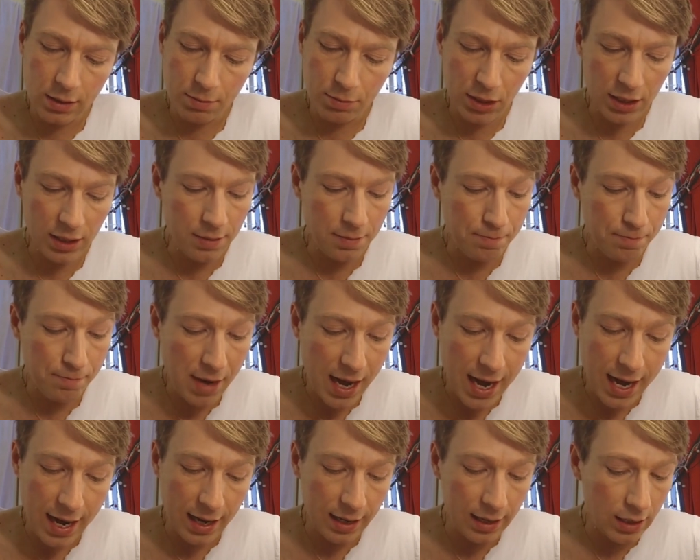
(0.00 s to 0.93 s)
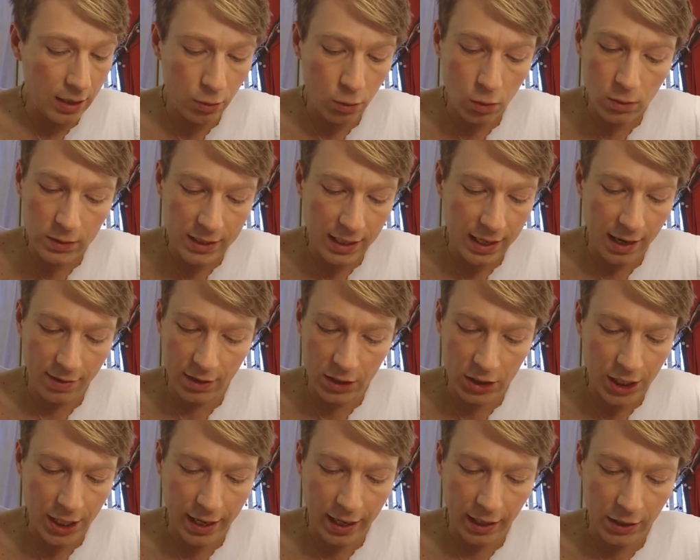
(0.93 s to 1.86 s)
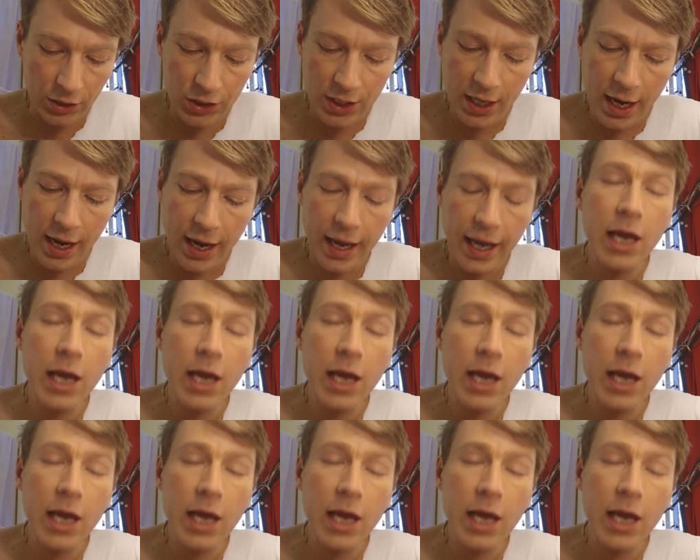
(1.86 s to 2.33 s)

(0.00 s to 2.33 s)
But the man had altogether changed.